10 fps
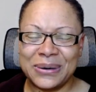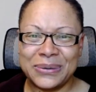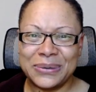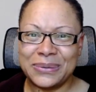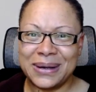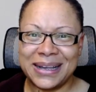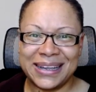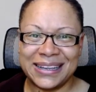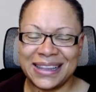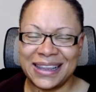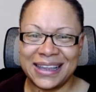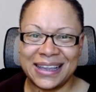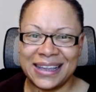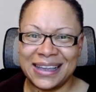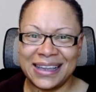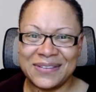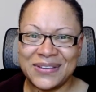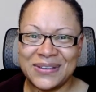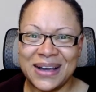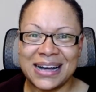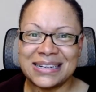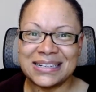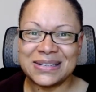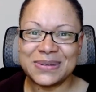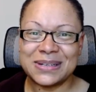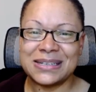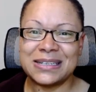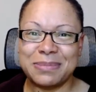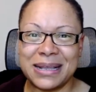oh we like if you had to switch